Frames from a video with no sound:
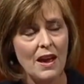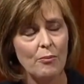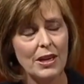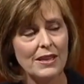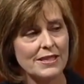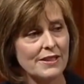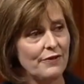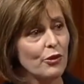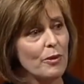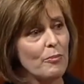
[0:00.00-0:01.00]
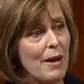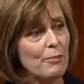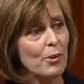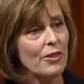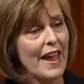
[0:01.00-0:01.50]
Because if you
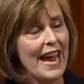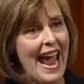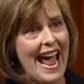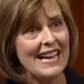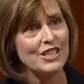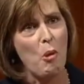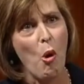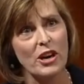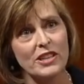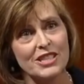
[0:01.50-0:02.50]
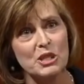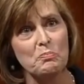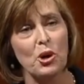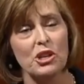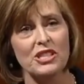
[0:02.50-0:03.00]
remember, they had to pour
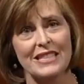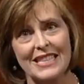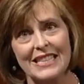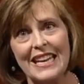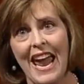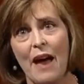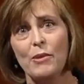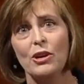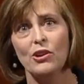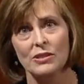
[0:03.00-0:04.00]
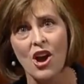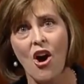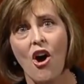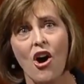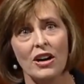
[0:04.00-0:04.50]
dispersants and chemicals
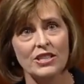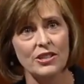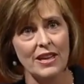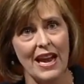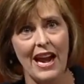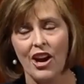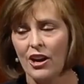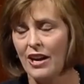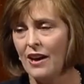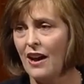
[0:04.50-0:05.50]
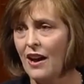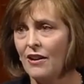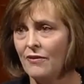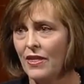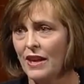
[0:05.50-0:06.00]
onto the area
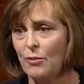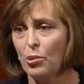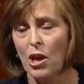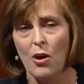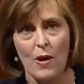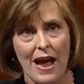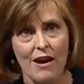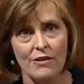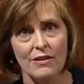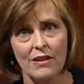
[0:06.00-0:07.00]
of the blowout